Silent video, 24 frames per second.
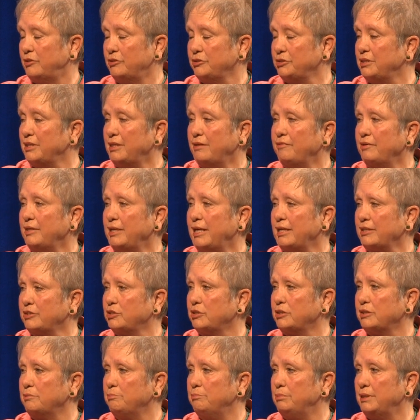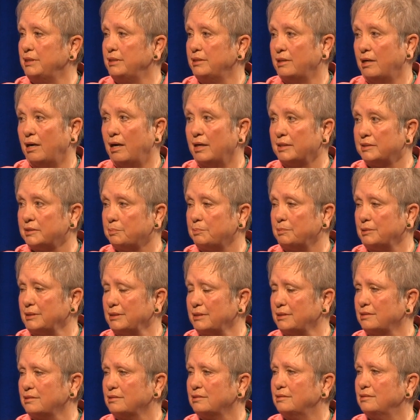herself had actually been in
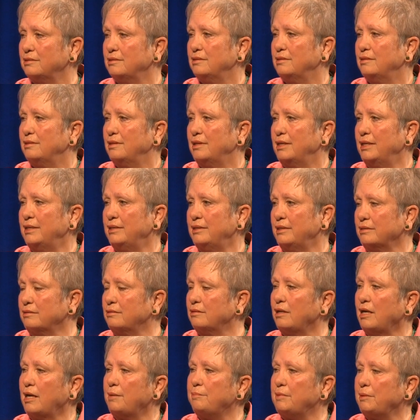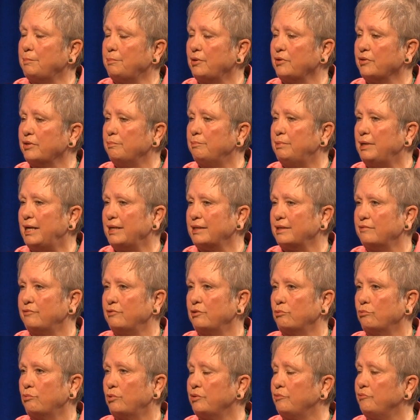hospice and had climbed up on the back of
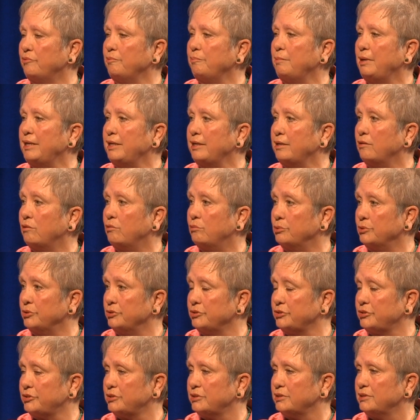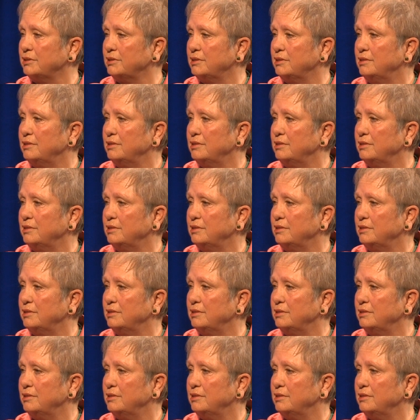her one remaining horse.